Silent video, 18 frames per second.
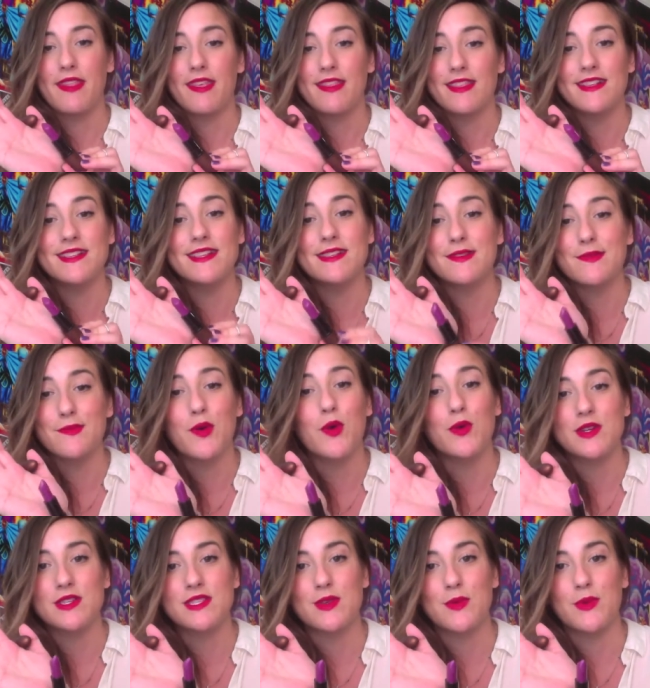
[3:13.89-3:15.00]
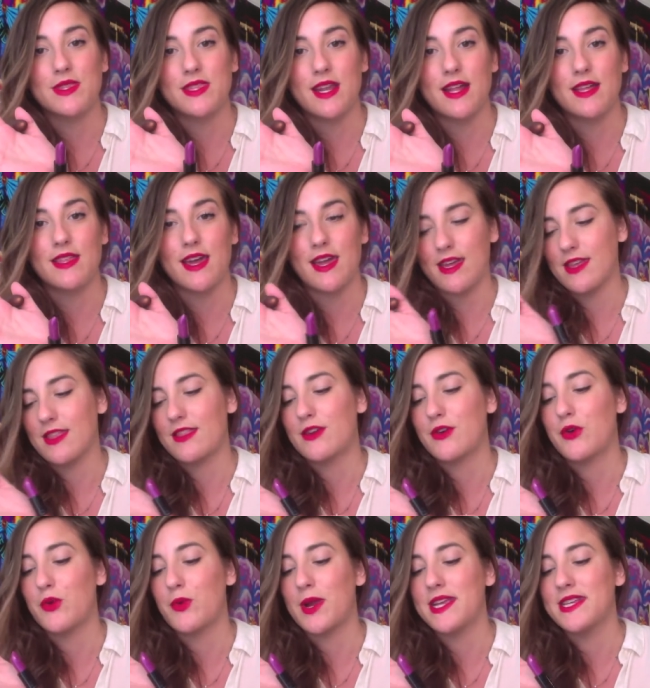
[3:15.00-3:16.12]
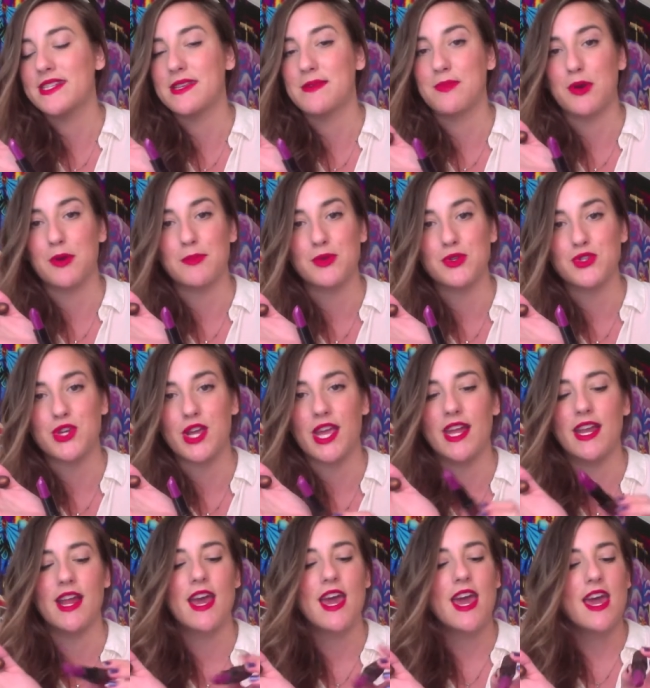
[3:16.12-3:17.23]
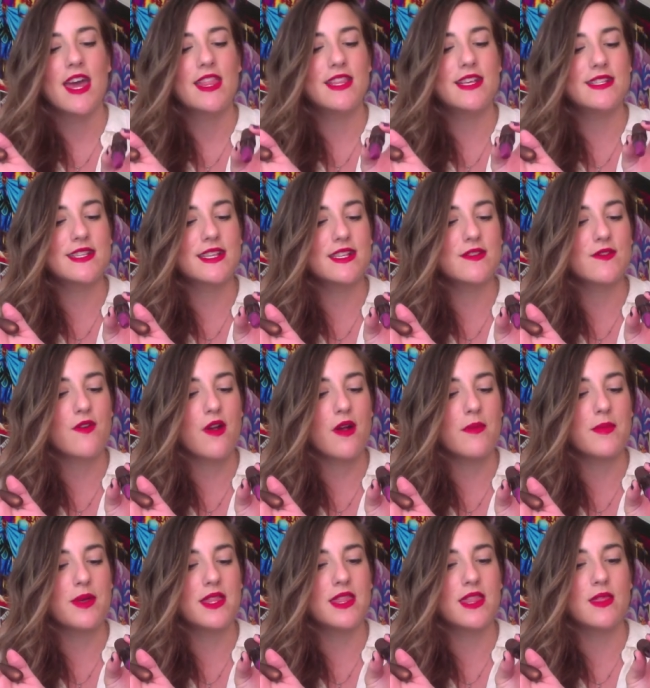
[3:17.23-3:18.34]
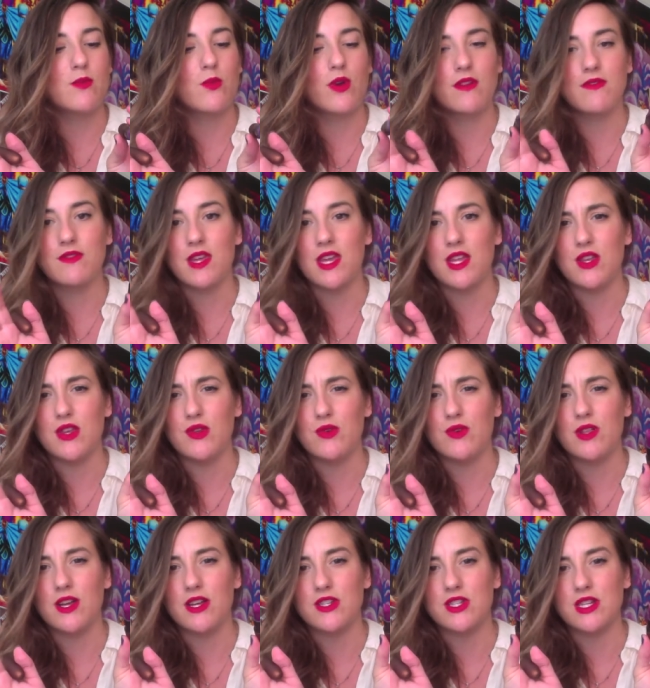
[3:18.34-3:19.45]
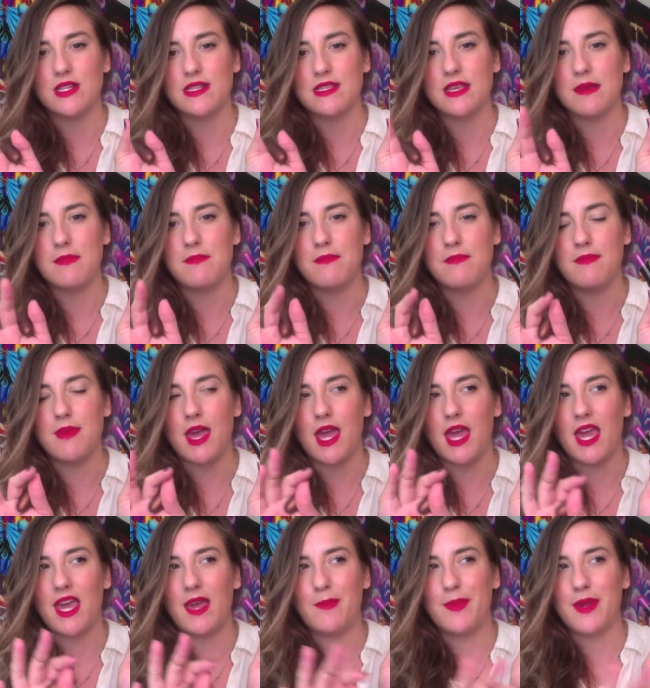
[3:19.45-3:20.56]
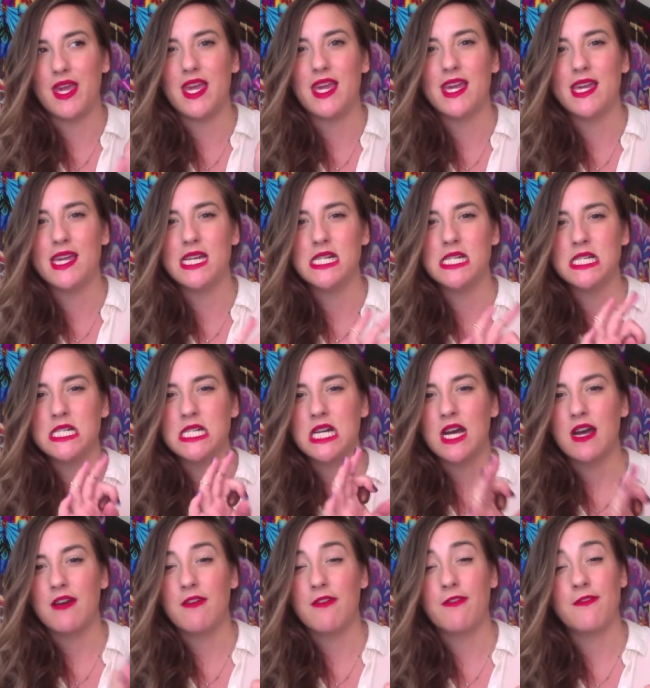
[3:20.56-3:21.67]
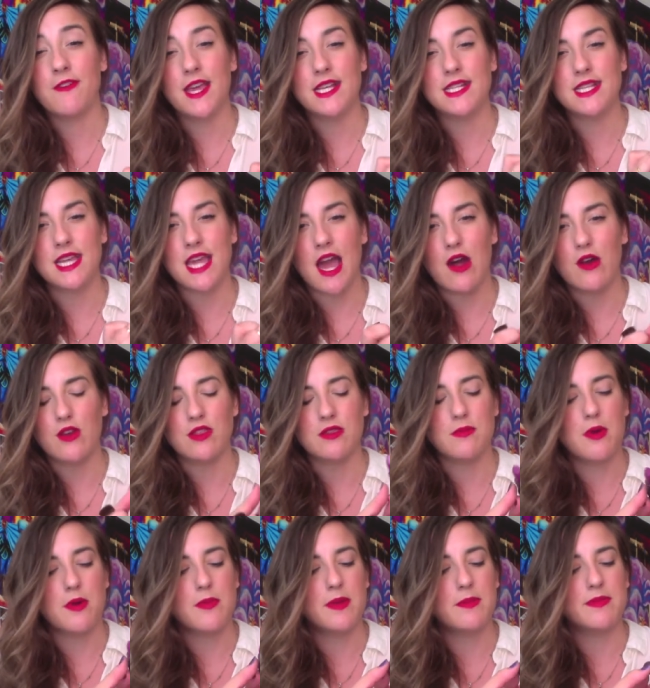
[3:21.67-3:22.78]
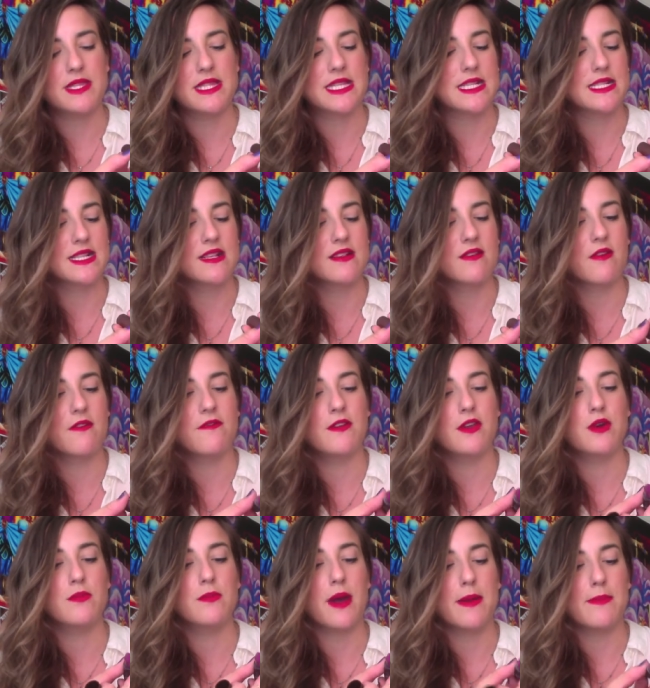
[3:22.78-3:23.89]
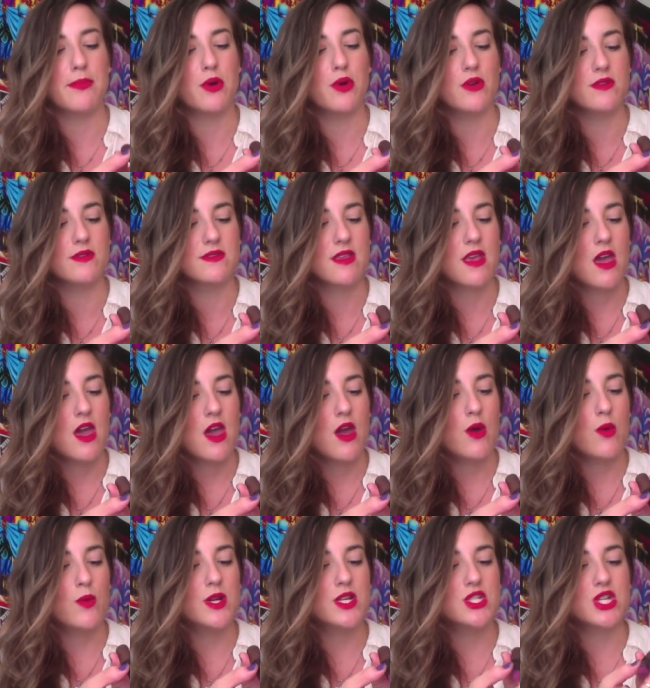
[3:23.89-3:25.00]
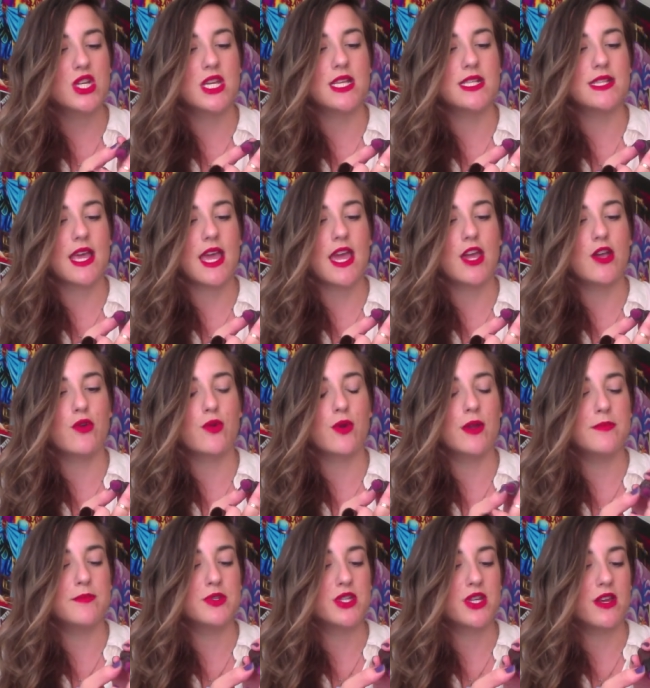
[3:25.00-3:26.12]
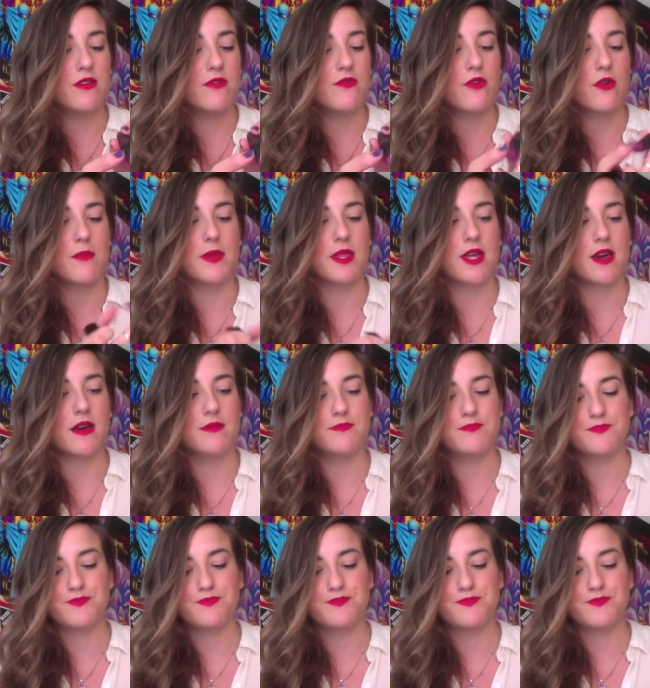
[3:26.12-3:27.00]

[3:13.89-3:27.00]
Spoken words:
This is of course the one that I like, the crazy purple shade. This is from one of the new collections. It may be phasing out at the moment, but this is Feel My Pulse, which is a cream sheen formula.